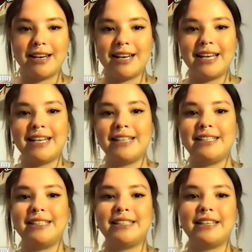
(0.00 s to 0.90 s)

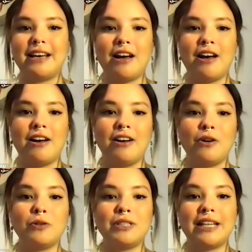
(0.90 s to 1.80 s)
is
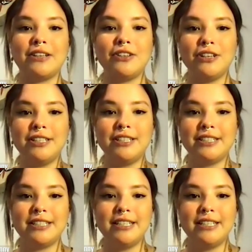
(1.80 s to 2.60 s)
Coast Salish art.